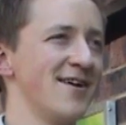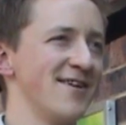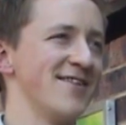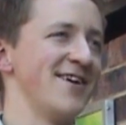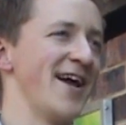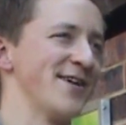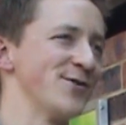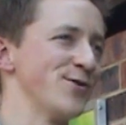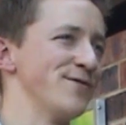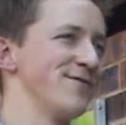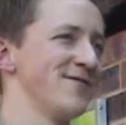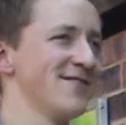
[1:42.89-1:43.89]
the next sort
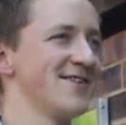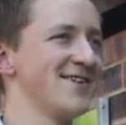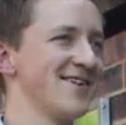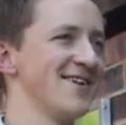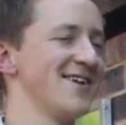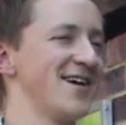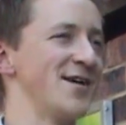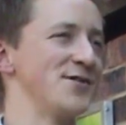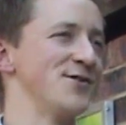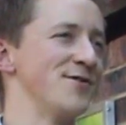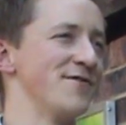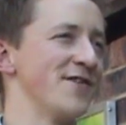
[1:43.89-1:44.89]
of
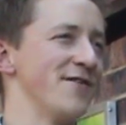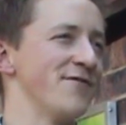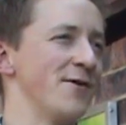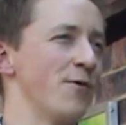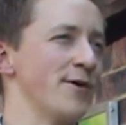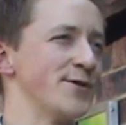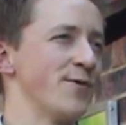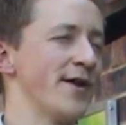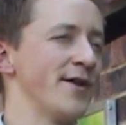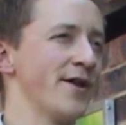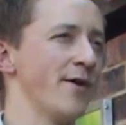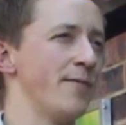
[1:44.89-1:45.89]
issue if there was one.
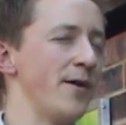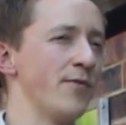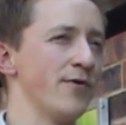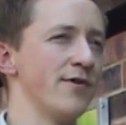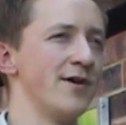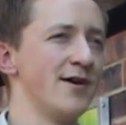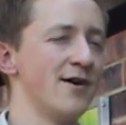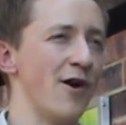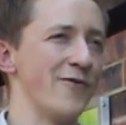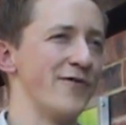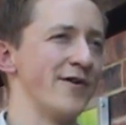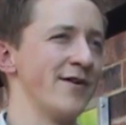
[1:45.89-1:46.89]
People
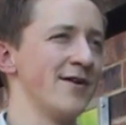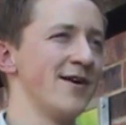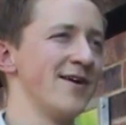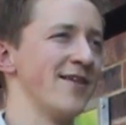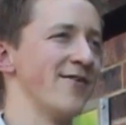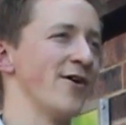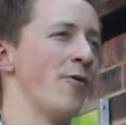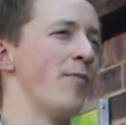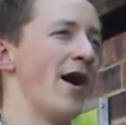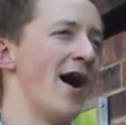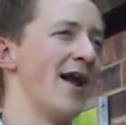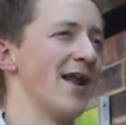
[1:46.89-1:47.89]
often they'll
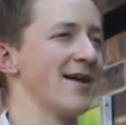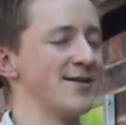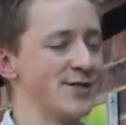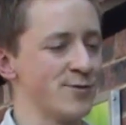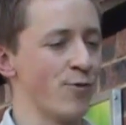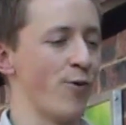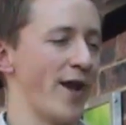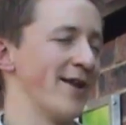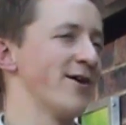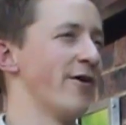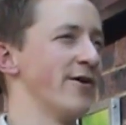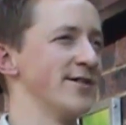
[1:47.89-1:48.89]
buy like these small
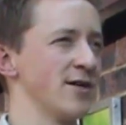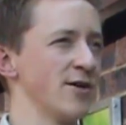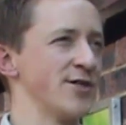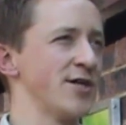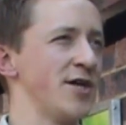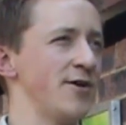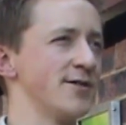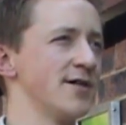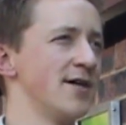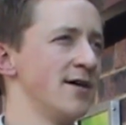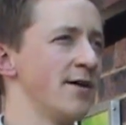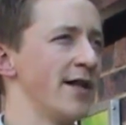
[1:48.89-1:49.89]
anacondas. It looks cute,
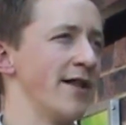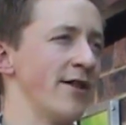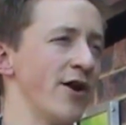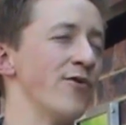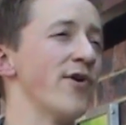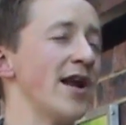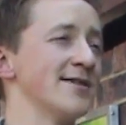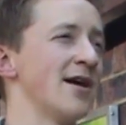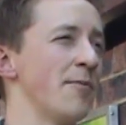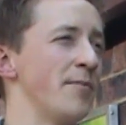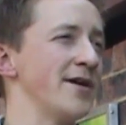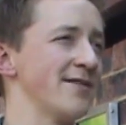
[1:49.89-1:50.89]
and then they don't realize
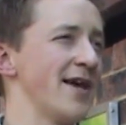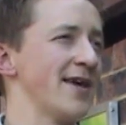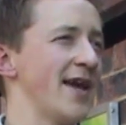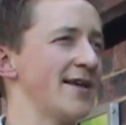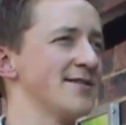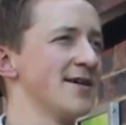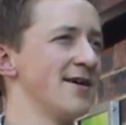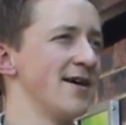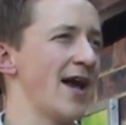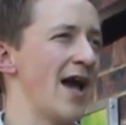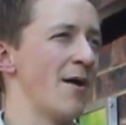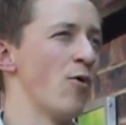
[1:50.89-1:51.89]
how big they get,
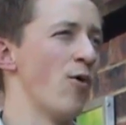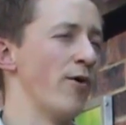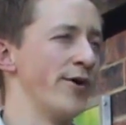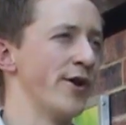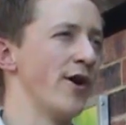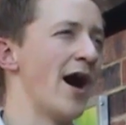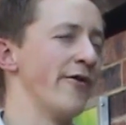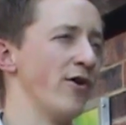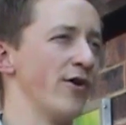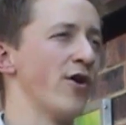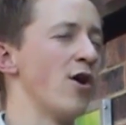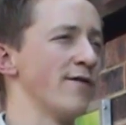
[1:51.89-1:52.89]
or how to
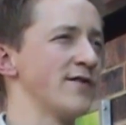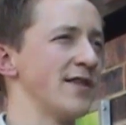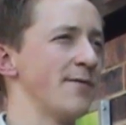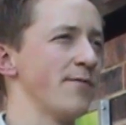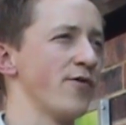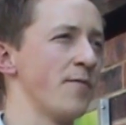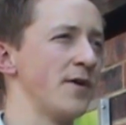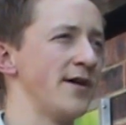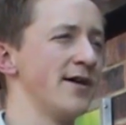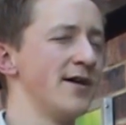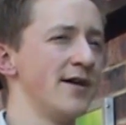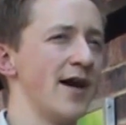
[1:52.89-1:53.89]
look after them properly.
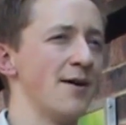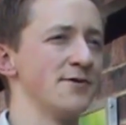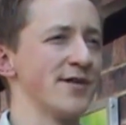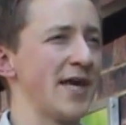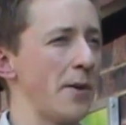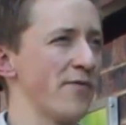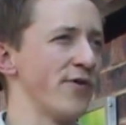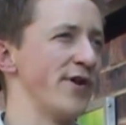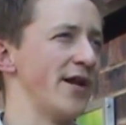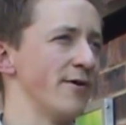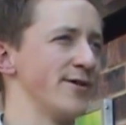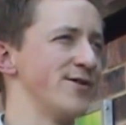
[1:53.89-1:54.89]
So they keep for a
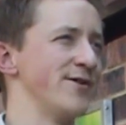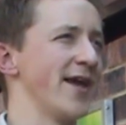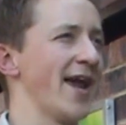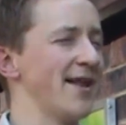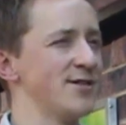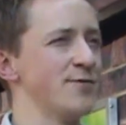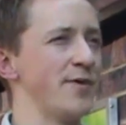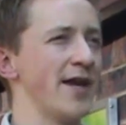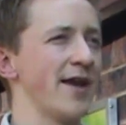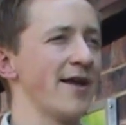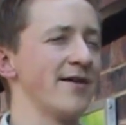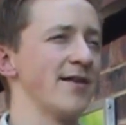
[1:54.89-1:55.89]
year or two, they get too
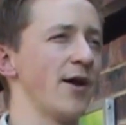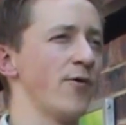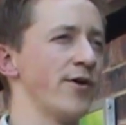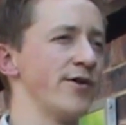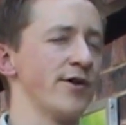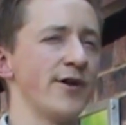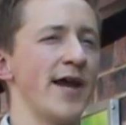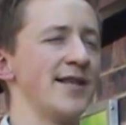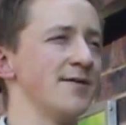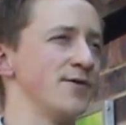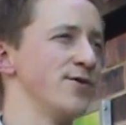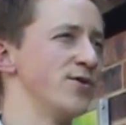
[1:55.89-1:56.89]
big, and then they want to donate
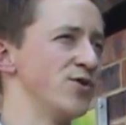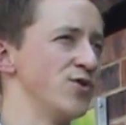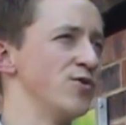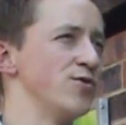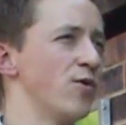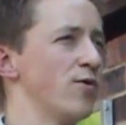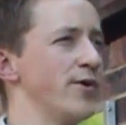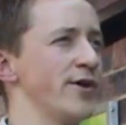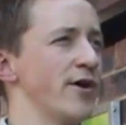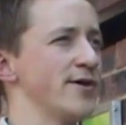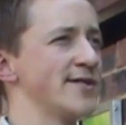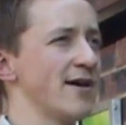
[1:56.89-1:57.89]
it to a zoo
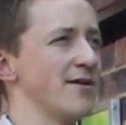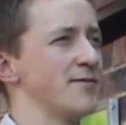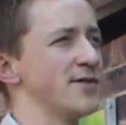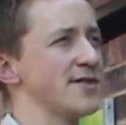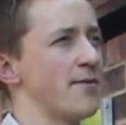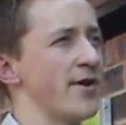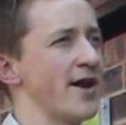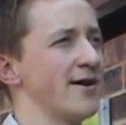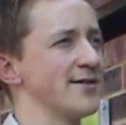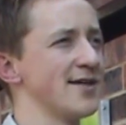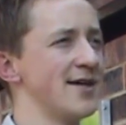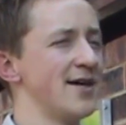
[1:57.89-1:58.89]
or sell it to someone
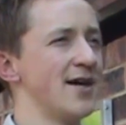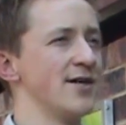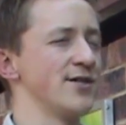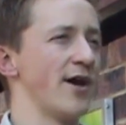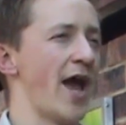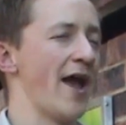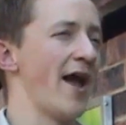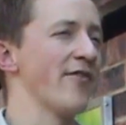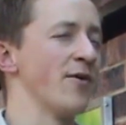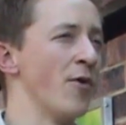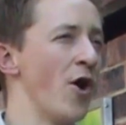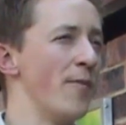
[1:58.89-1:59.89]
else. So at
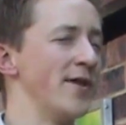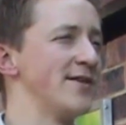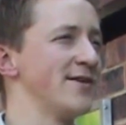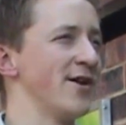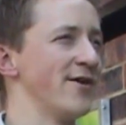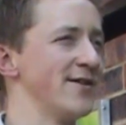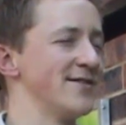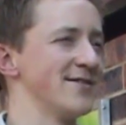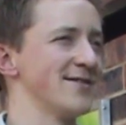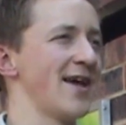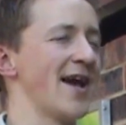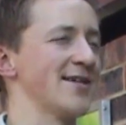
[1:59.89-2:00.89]
the moment, this
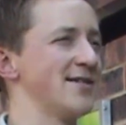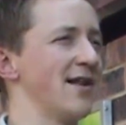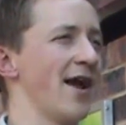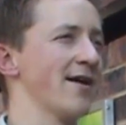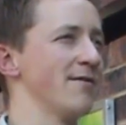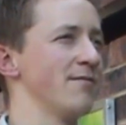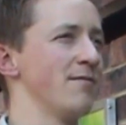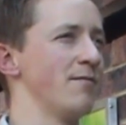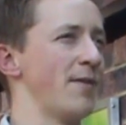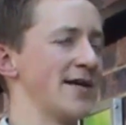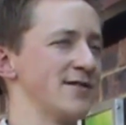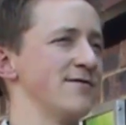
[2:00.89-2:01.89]
is actually like a
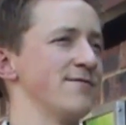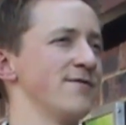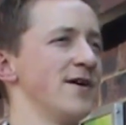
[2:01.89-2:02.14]
massive